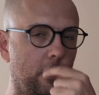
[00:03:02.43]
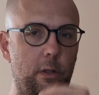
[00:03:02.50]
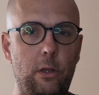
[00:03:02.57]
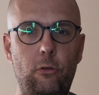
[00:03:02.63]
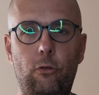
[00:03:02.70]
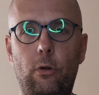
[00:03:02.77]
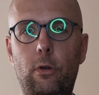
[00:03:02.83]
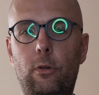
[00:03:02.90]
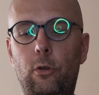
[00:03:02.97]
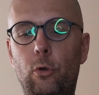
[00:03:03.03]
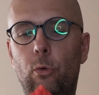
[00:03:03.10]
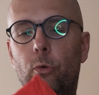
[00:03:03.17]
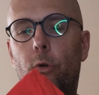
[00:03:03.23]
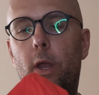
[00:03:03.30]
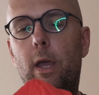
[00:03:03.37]
t-shirt, 2
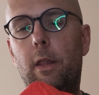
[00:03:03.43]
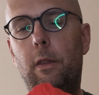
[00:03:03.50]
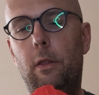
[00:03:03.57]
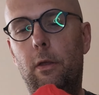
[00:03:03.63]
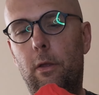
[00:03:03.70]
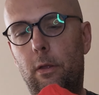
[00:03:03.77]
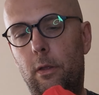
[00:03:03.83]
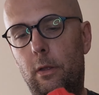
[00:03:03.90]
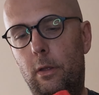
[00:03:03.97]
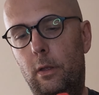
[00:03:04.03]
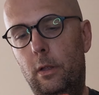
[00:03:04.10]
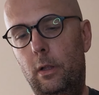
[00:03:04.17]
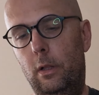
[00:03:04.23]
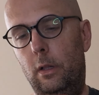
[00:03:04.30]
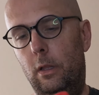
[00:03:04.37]
red
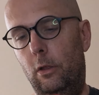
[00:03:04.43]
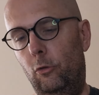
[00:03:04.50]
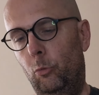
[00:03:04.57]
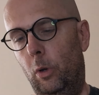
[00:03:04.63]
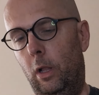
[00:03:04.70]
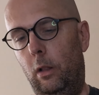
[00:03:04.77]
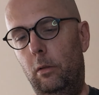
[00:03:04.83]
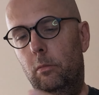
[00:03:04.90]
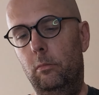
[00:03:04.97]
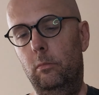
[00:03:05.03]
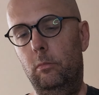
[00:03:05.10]
as well.